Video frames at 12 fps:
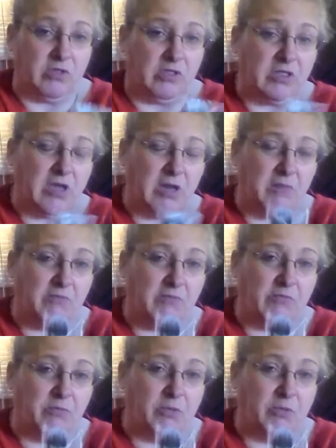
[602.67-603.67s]
this type
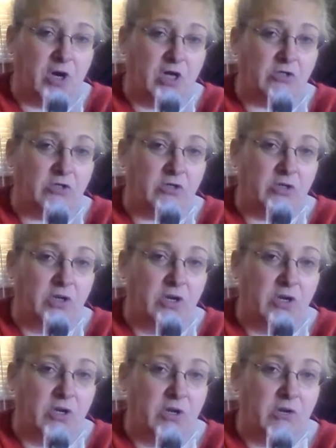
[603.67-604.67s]
of a brush
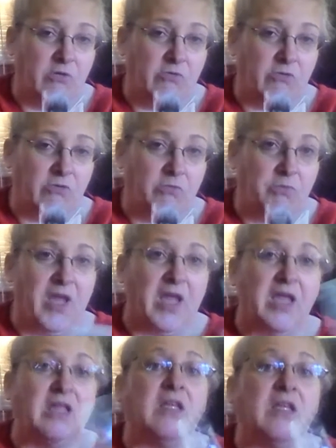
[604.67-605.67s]
for the
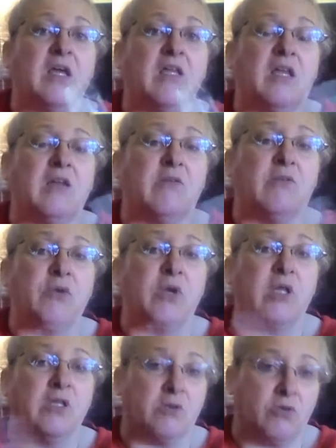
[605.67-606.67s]
base, and then for
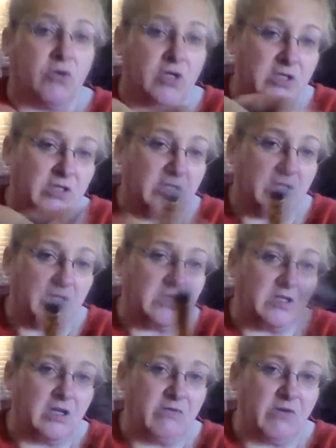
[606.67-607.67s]
in the creases and
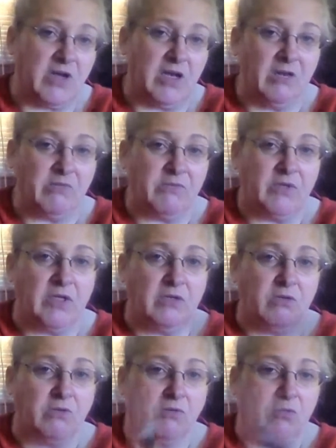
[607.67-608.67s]
stuff, I love to
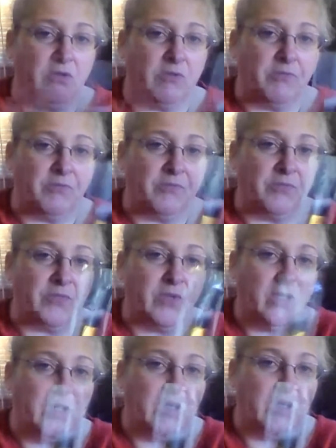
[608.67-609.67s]
use
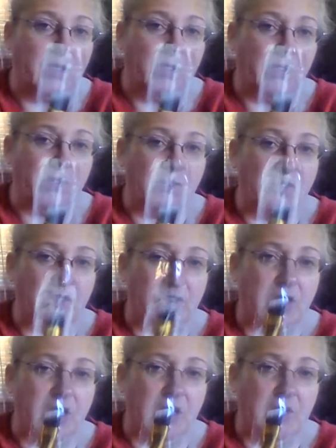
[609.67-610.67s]
this
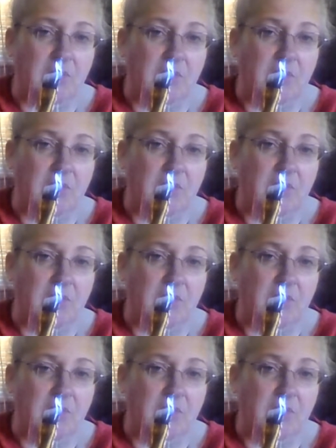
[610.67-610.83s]
type.